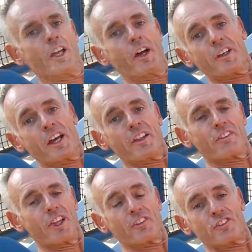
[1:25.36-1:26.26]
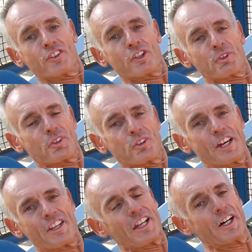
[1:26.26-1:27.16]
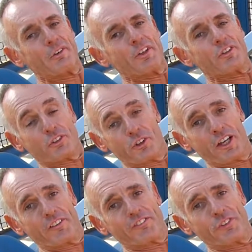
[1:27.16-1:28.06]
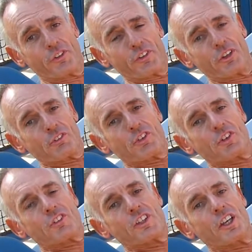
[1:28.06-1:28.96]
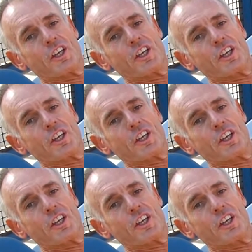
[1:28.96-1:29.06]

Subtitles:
Okay, the exercise we're going to look at now is for the deltoids.